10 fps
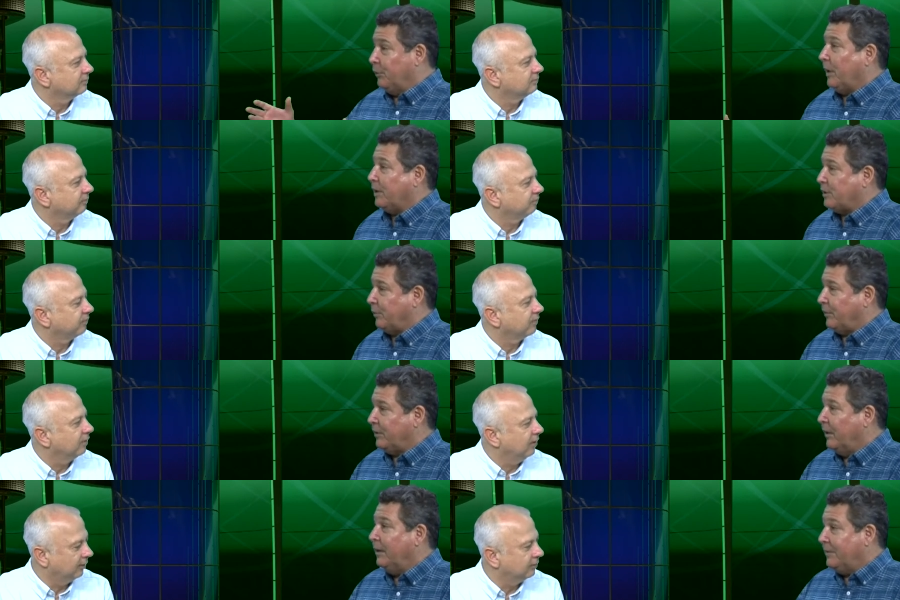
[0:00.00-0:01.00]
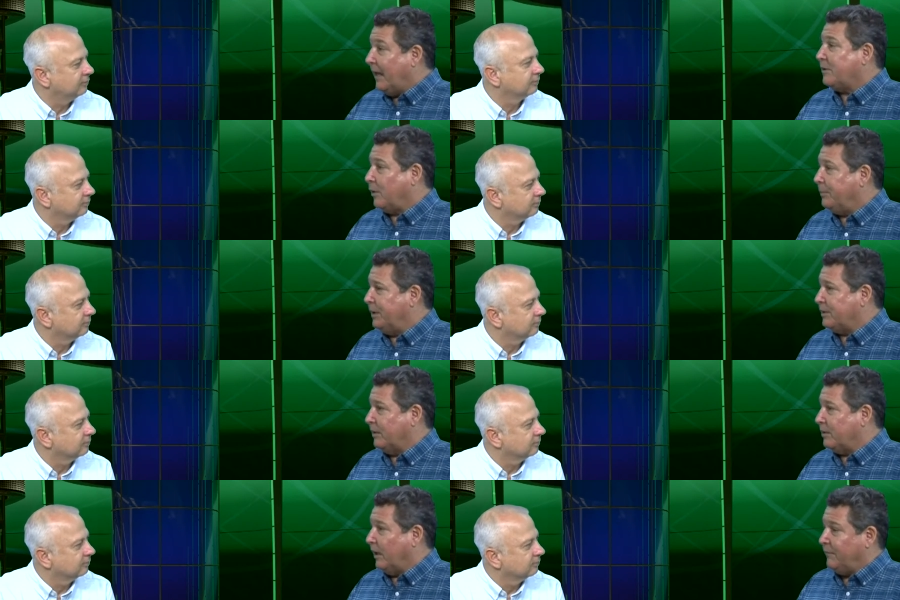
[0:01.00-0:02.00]
Speaker 1: customers. Uh -huh. That's our
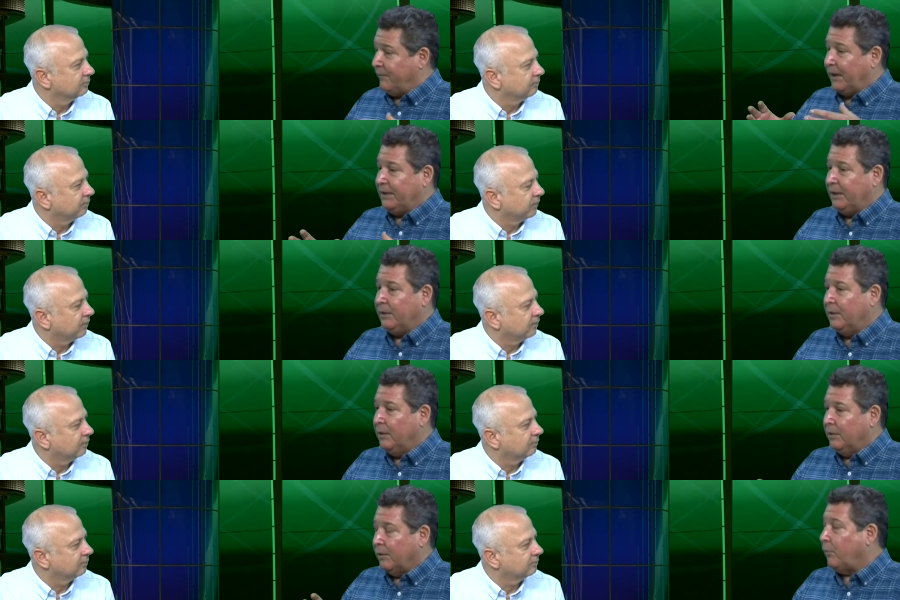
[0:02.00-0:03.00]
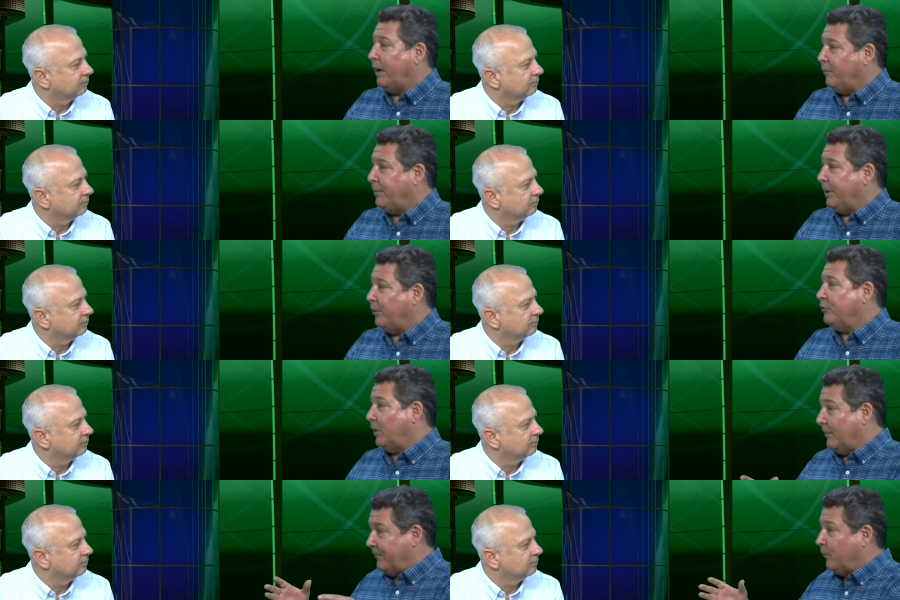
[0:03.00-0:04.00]
business, and finding the right repair
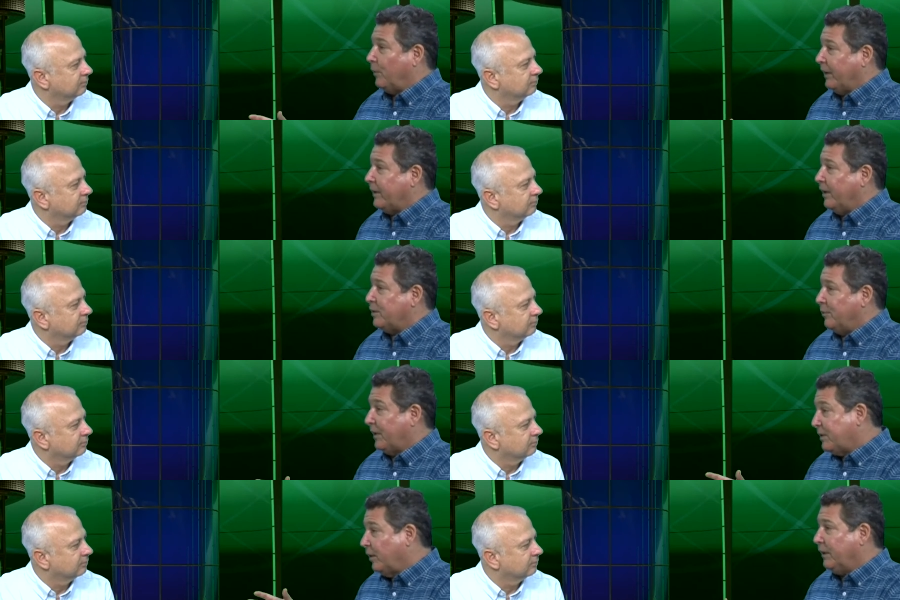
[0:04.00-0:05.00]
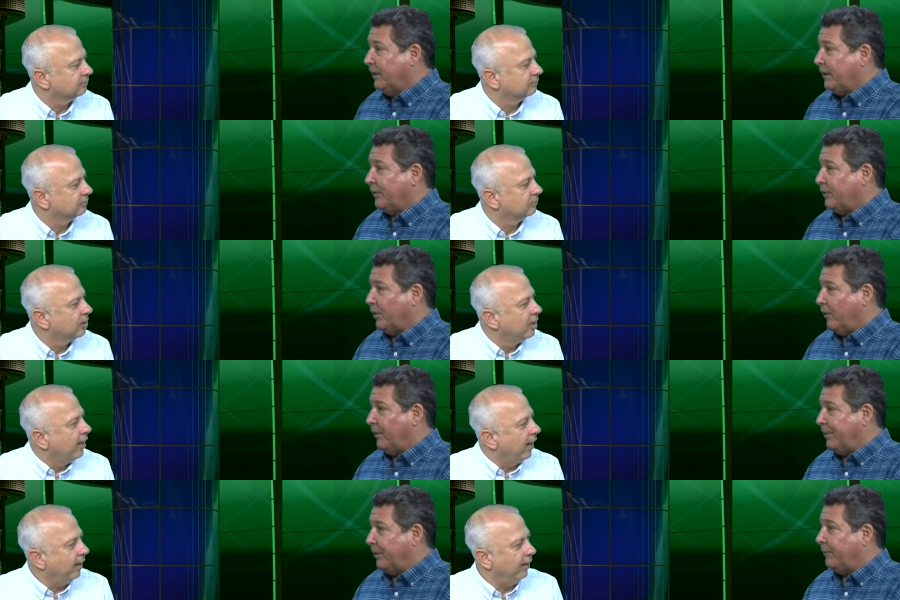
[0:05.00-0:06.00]
shop for the customer that's looking to get their car
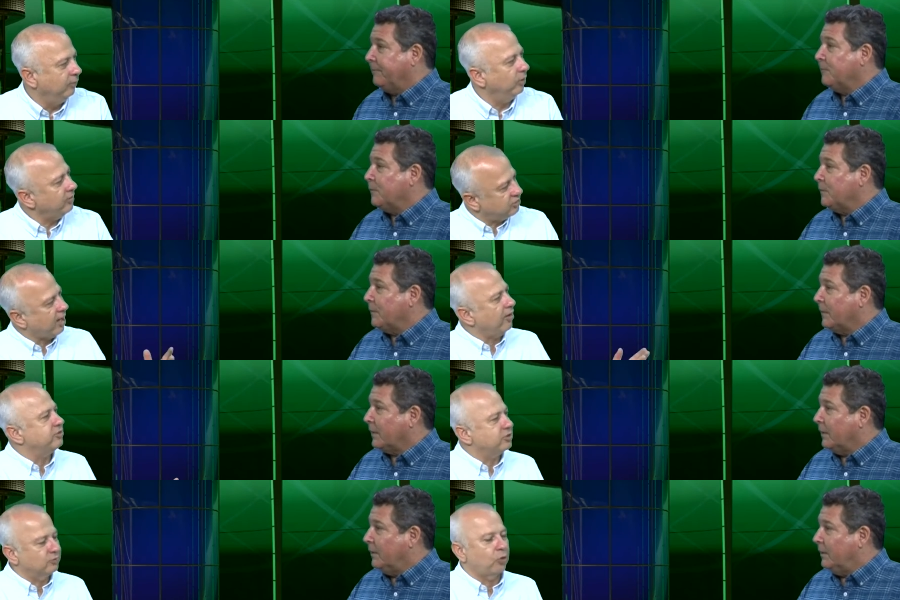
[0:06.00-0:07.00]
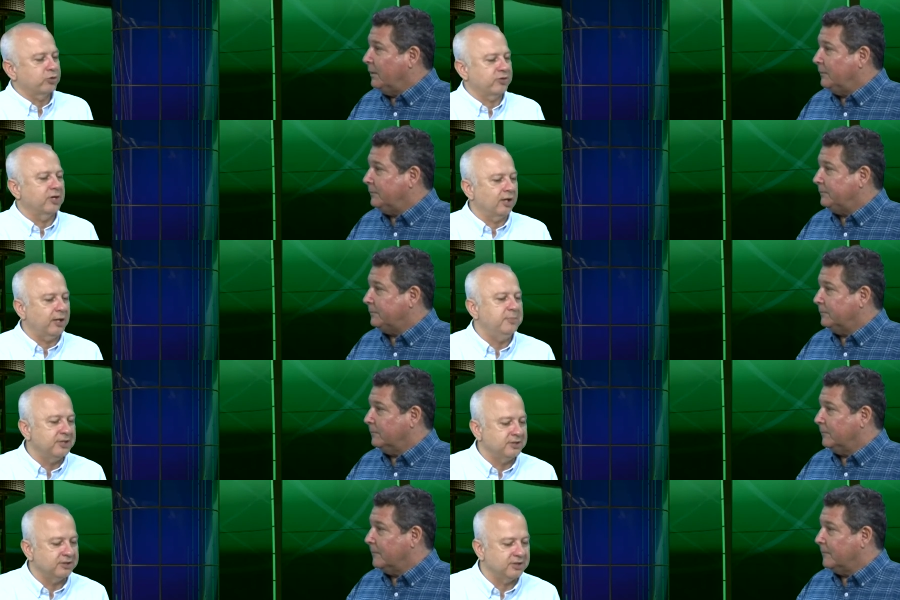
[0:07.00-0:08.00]
repaired.
Speaker 2: And one of the challenges, of course, with an online
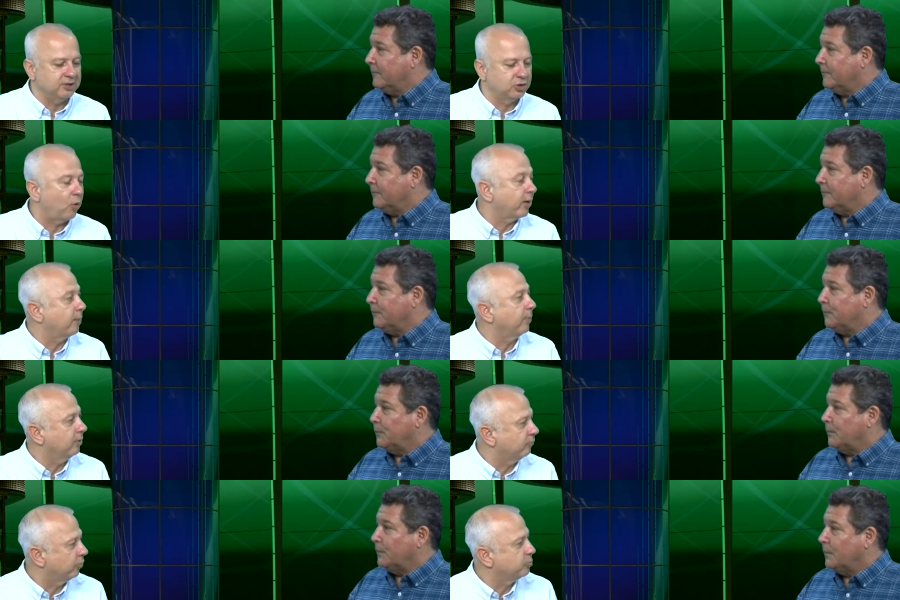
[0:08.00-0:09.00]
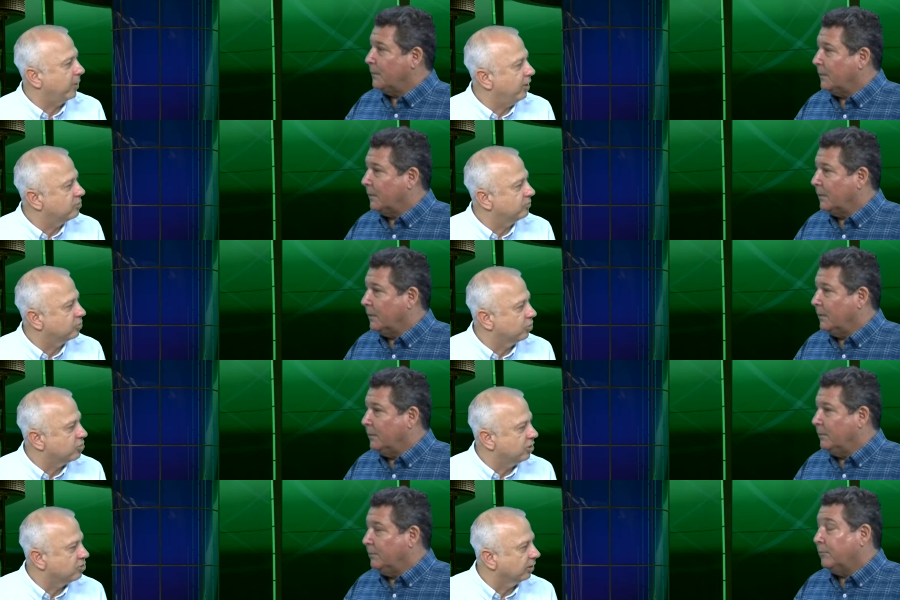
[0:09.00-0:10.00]
business is showing up on the first page of a
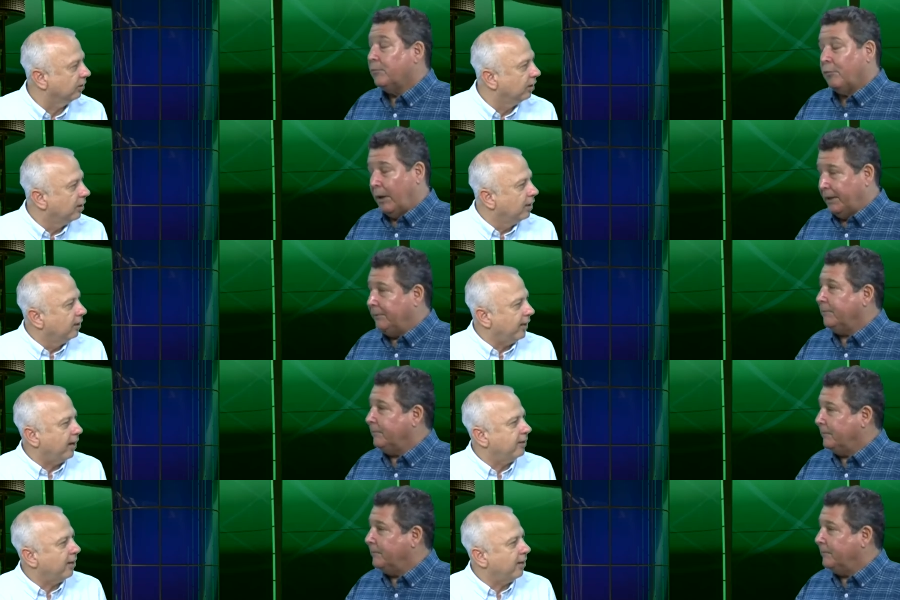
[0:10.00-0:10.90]
search engine. Right. Yeah. Now